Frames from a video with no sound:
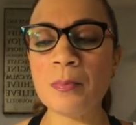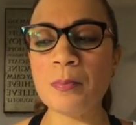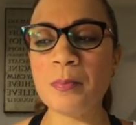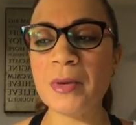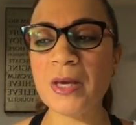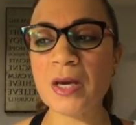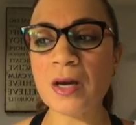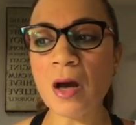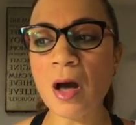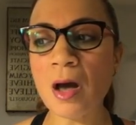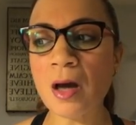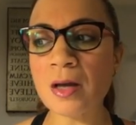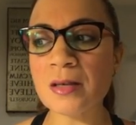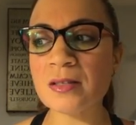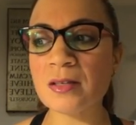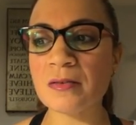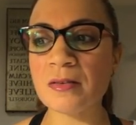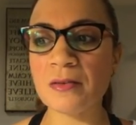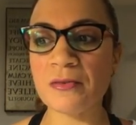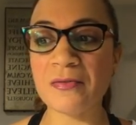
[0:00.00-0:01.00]

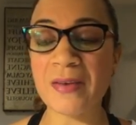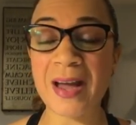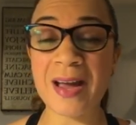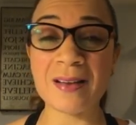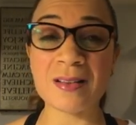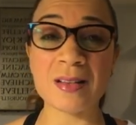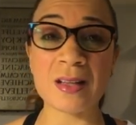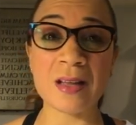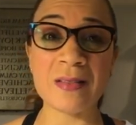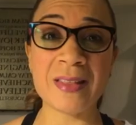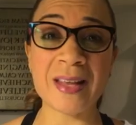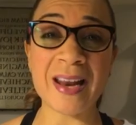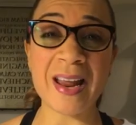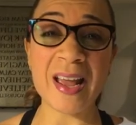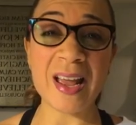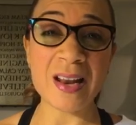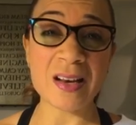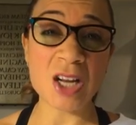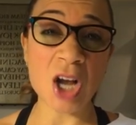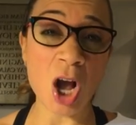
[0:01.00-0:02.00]
because of the fact that
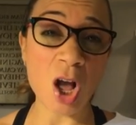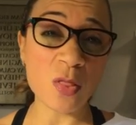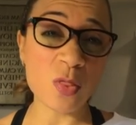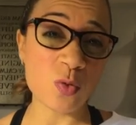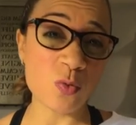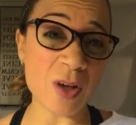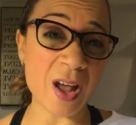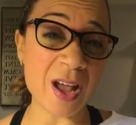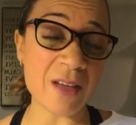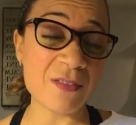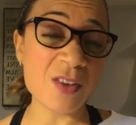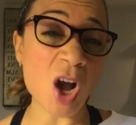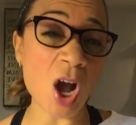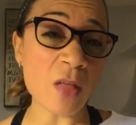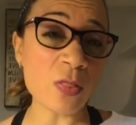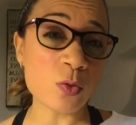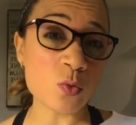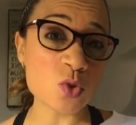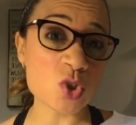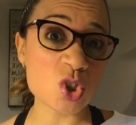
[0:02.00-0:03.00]
I've
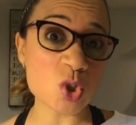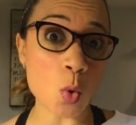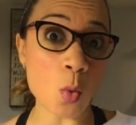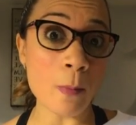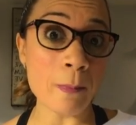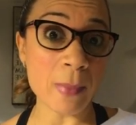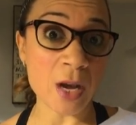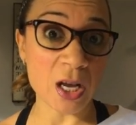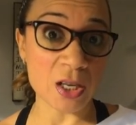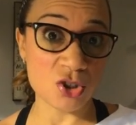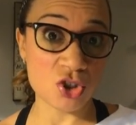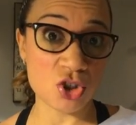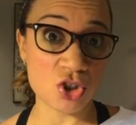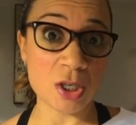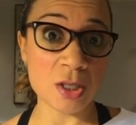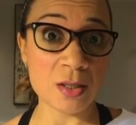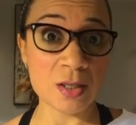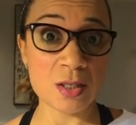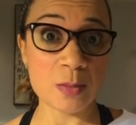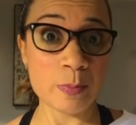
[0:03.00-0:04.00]
gone through so much
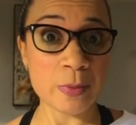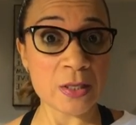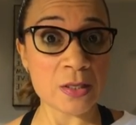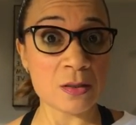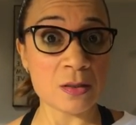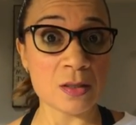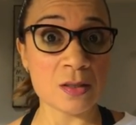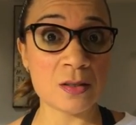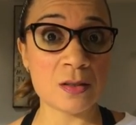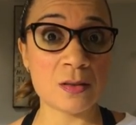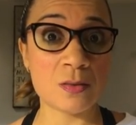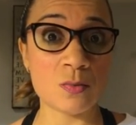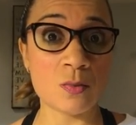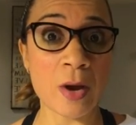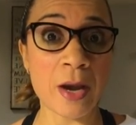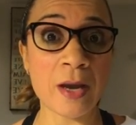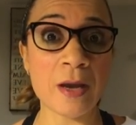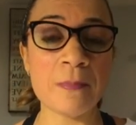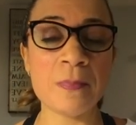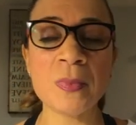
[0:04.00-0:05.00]
in this business,
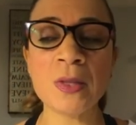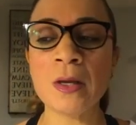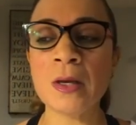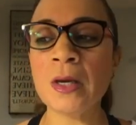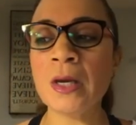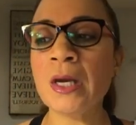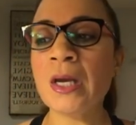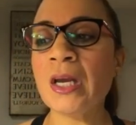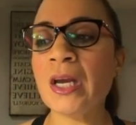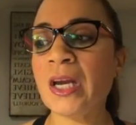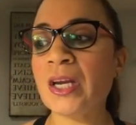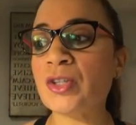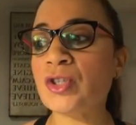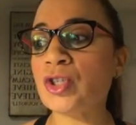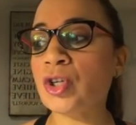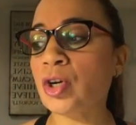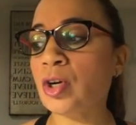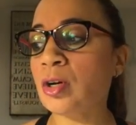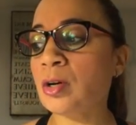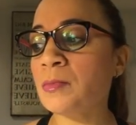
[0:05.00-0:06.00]
right? In
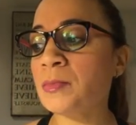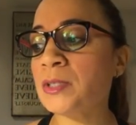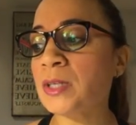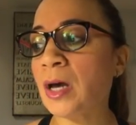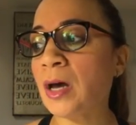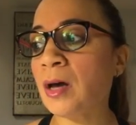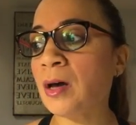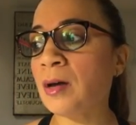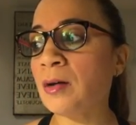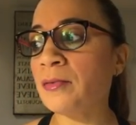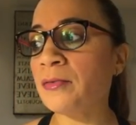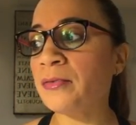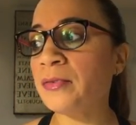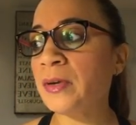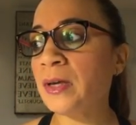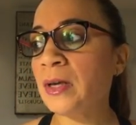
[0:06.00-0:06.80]
terms of,